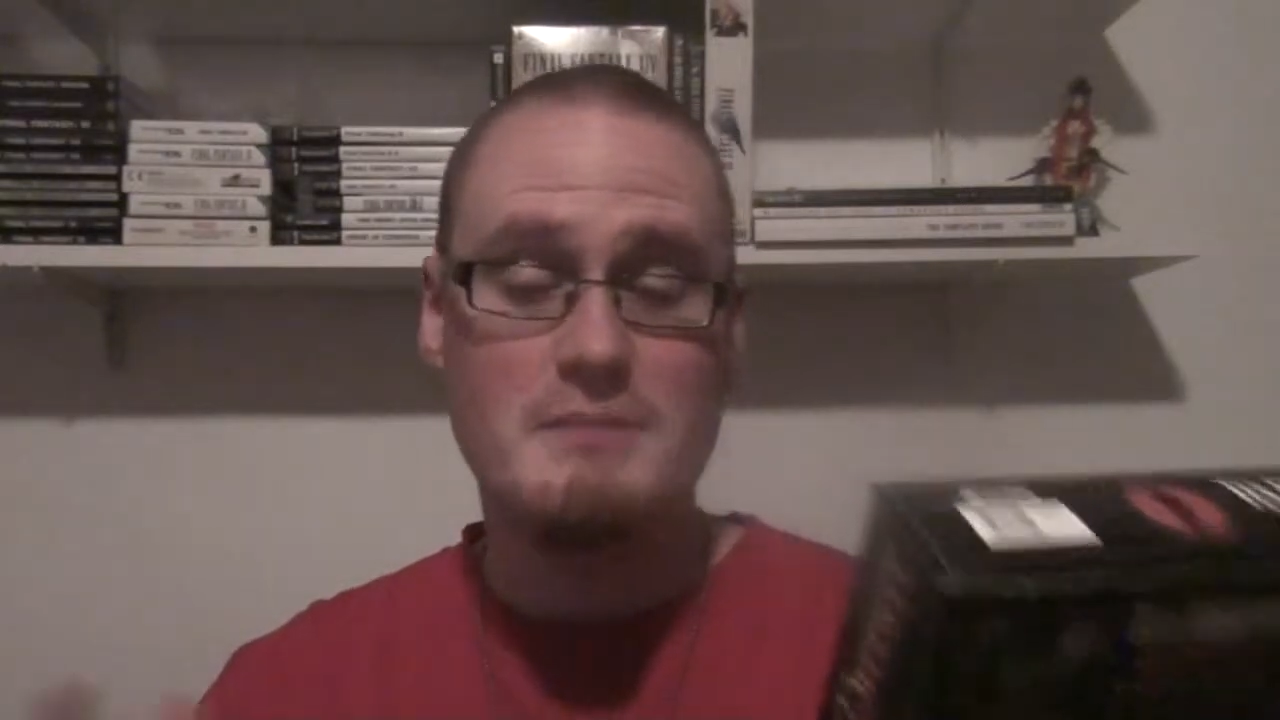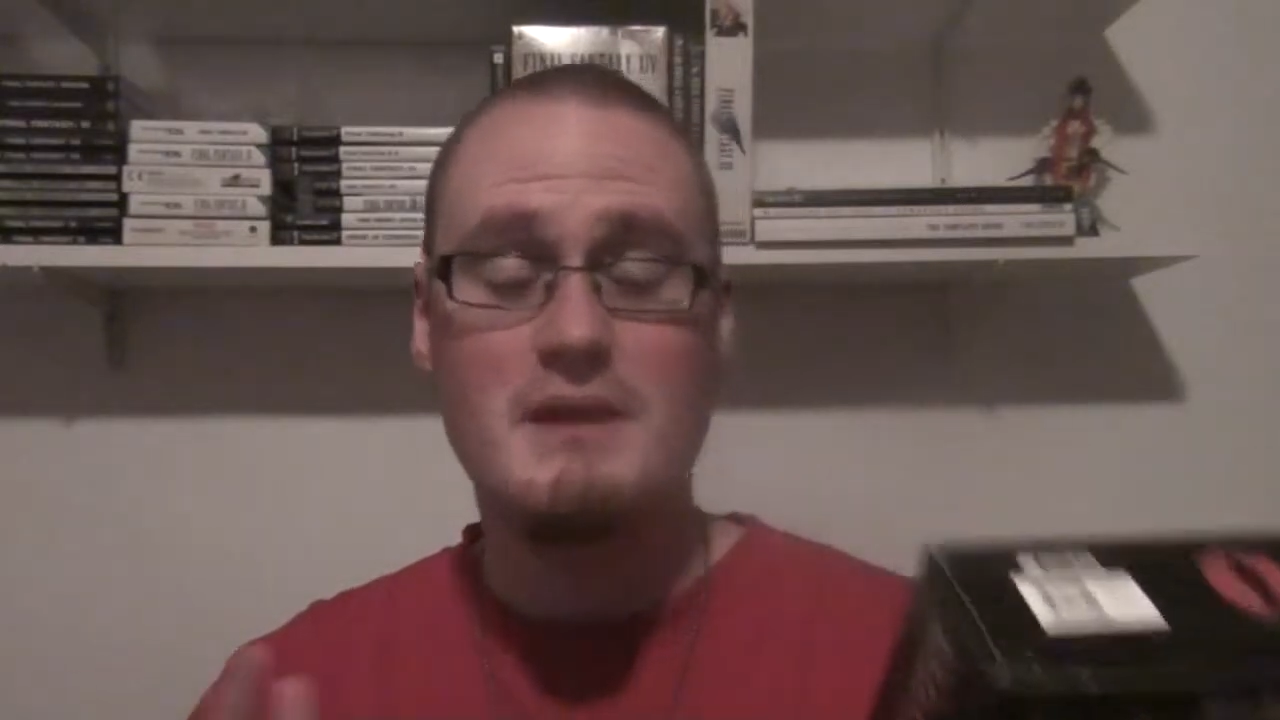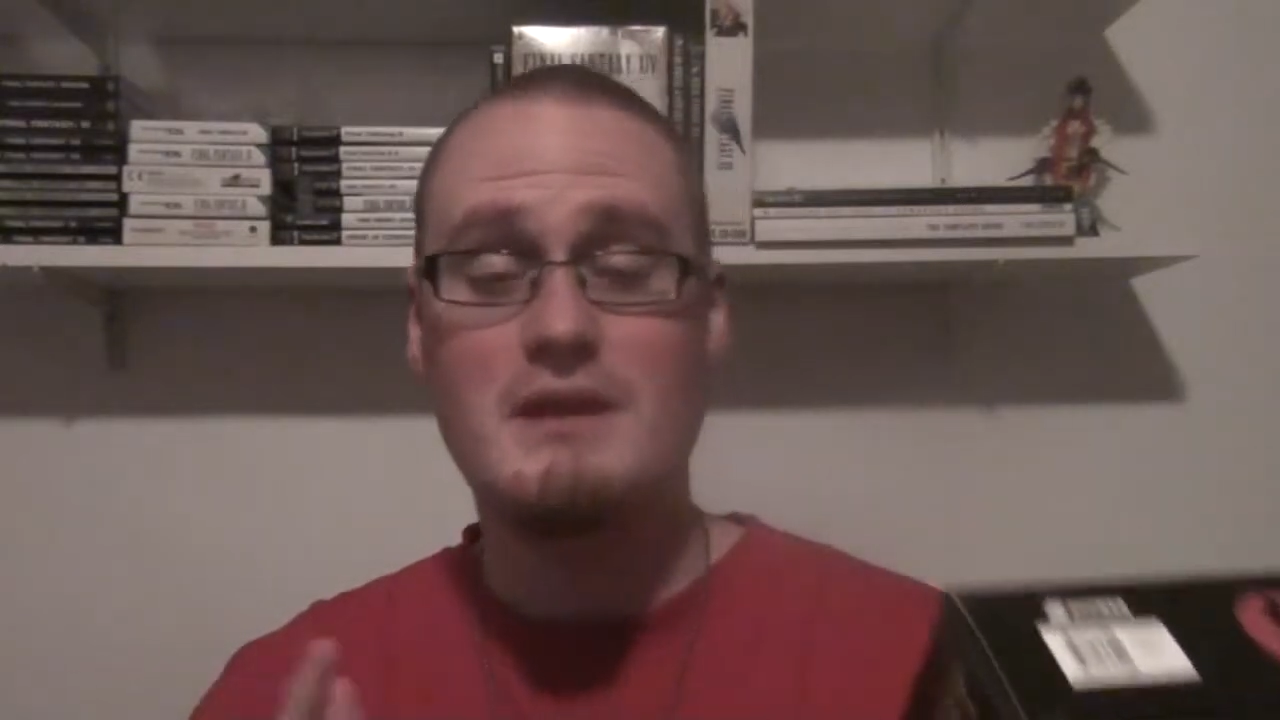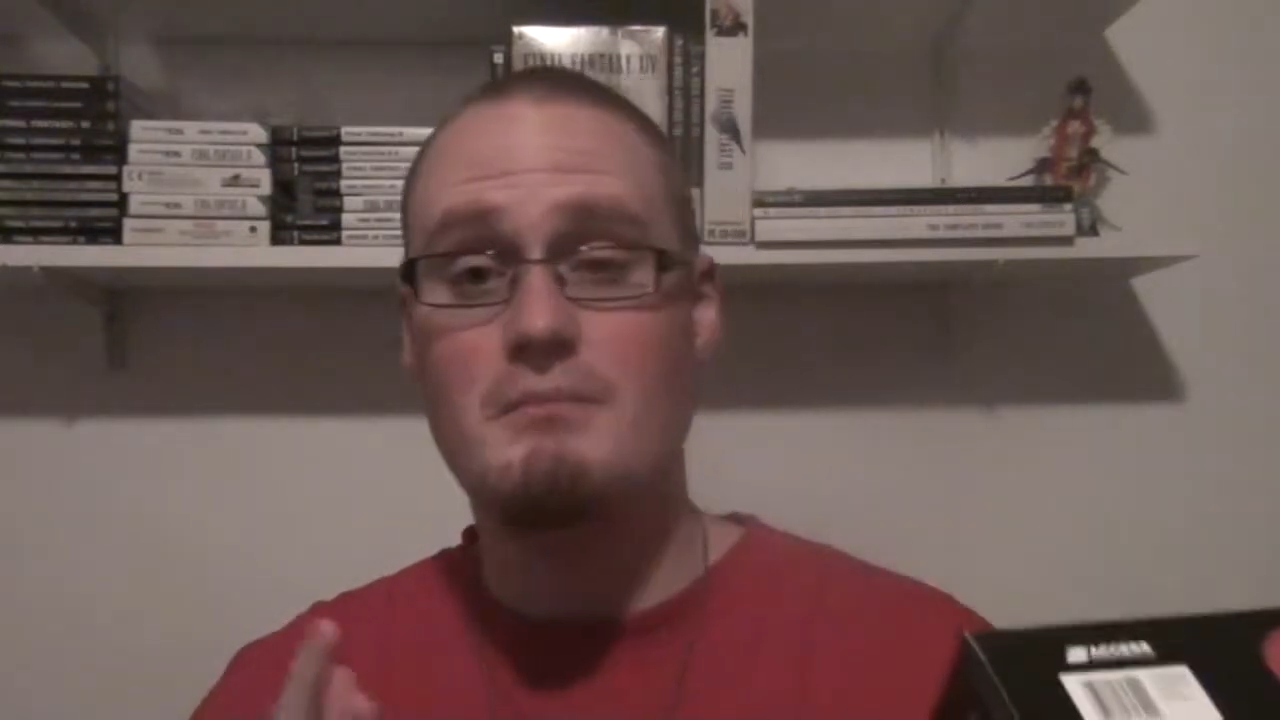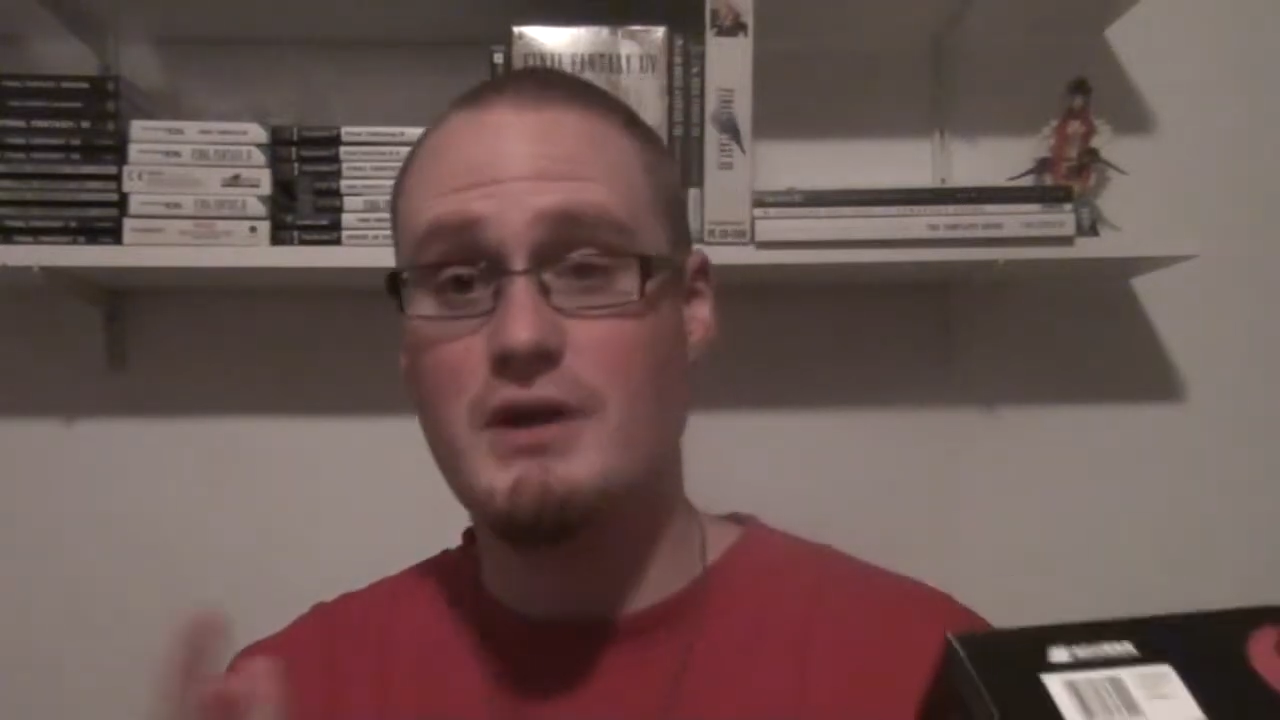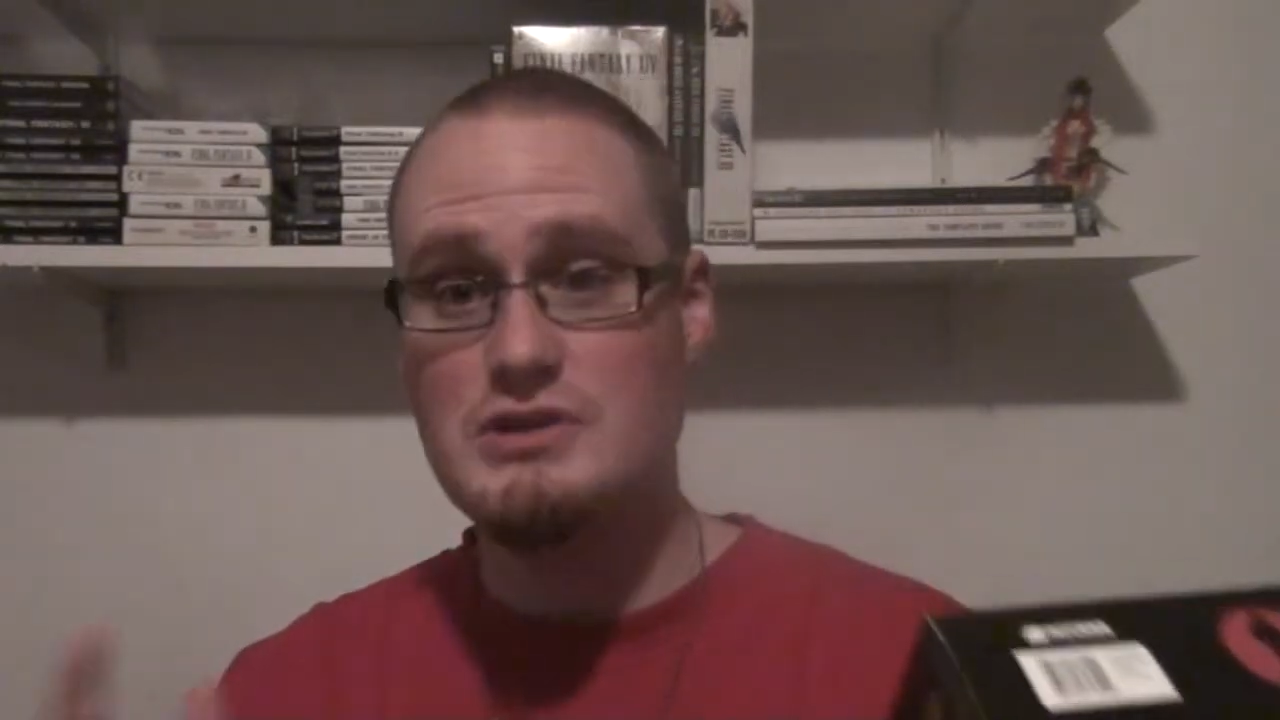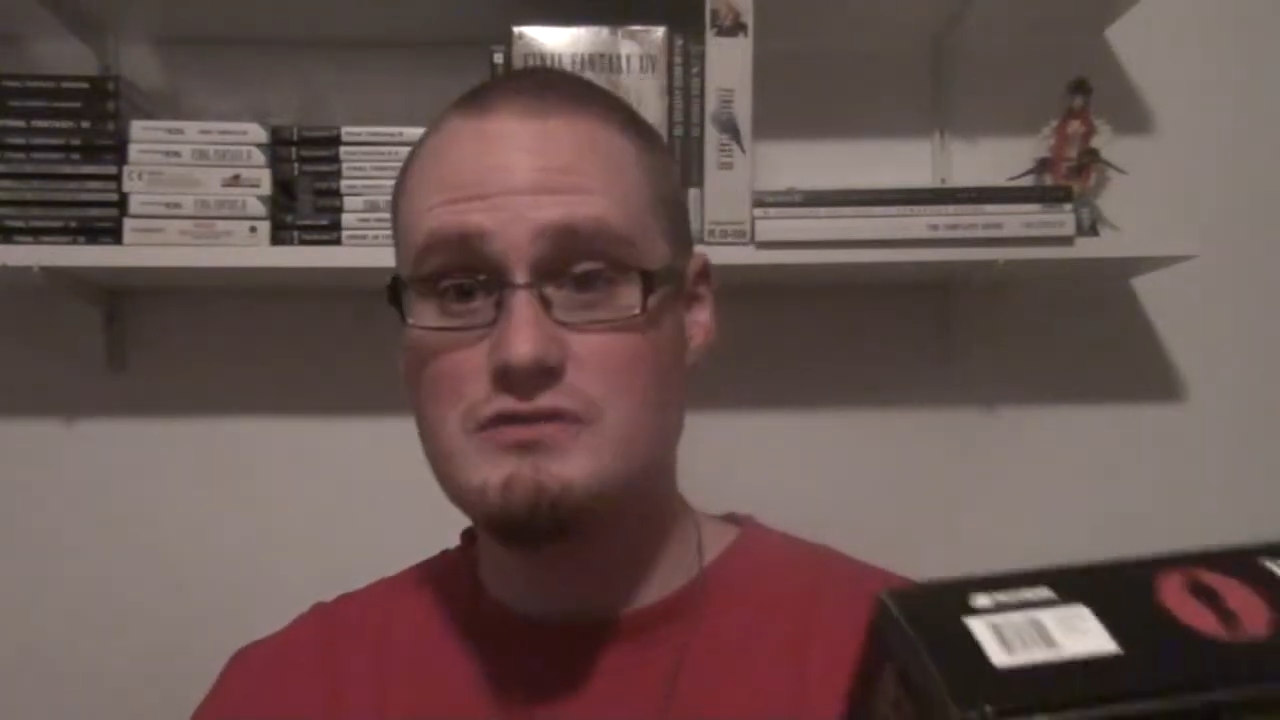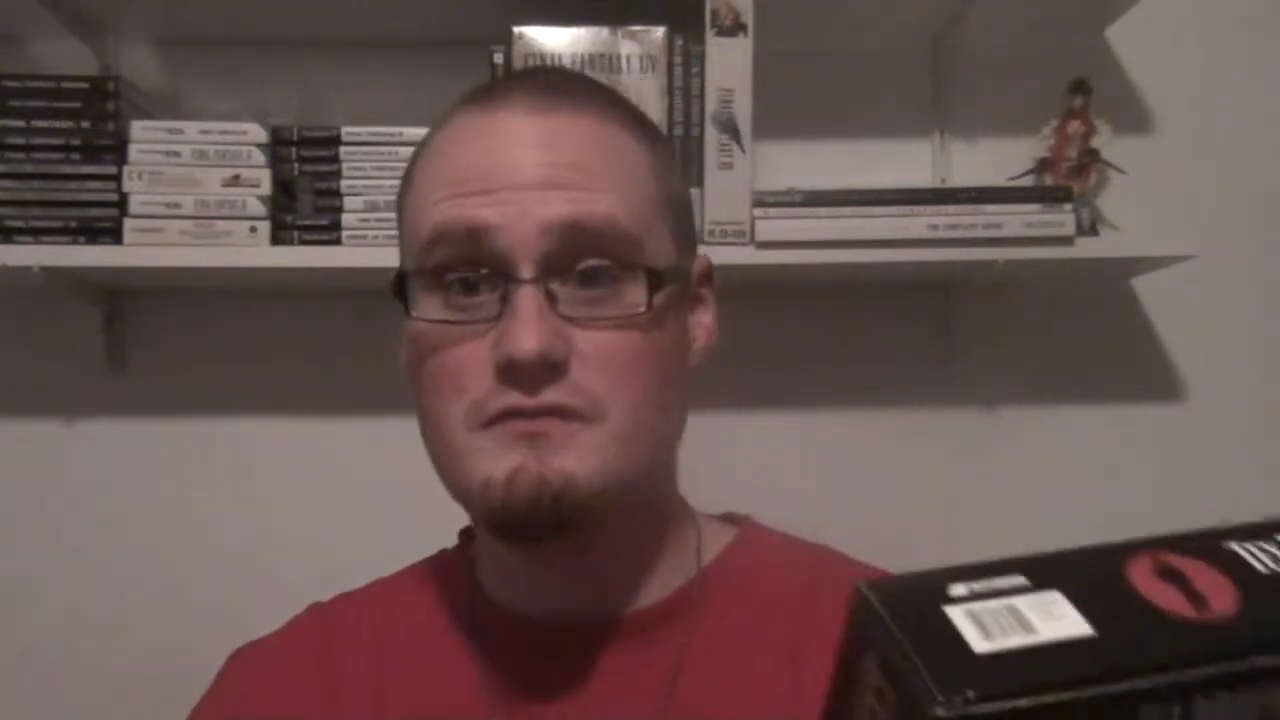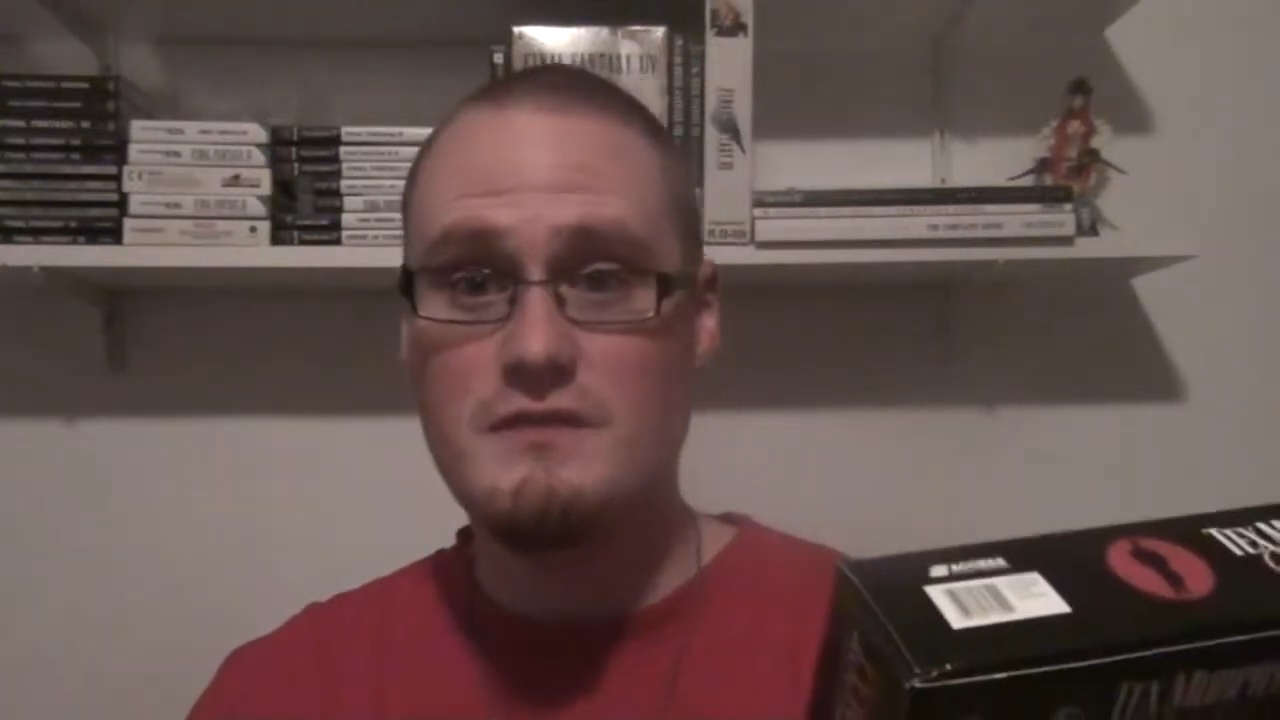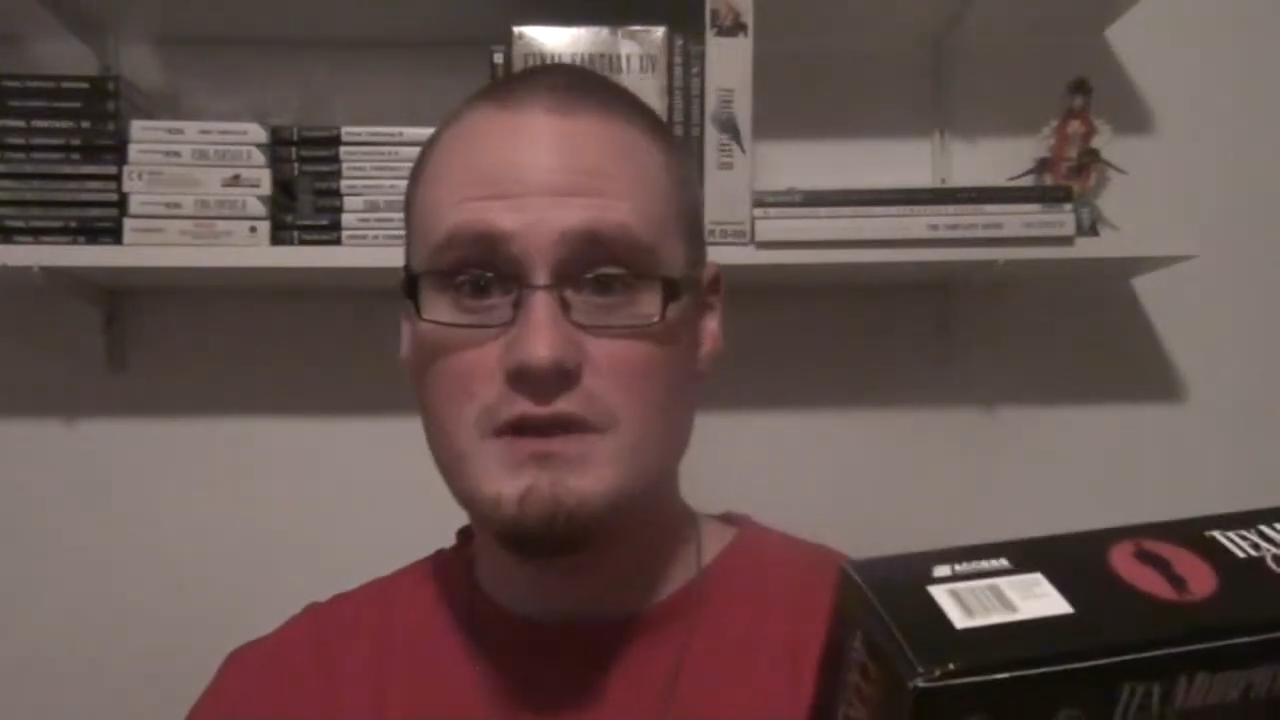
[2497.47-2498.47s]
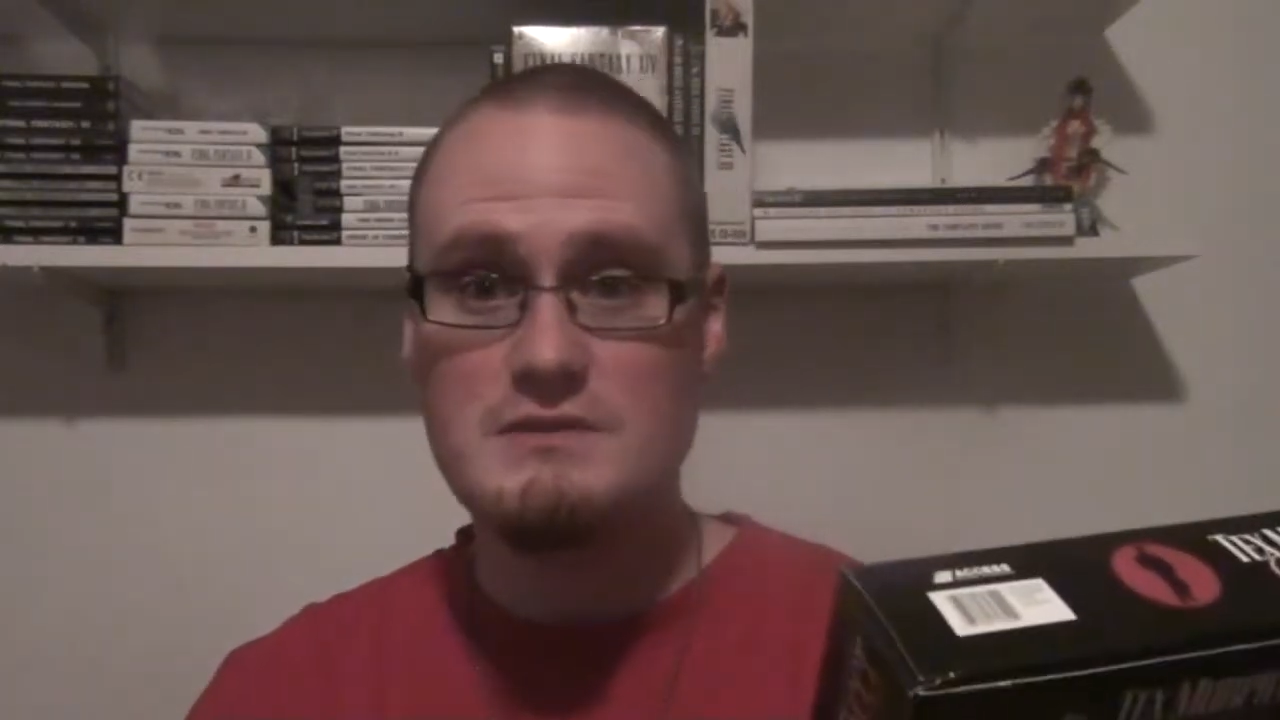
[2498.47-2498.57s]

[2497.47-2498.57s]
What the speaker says: been a bunch of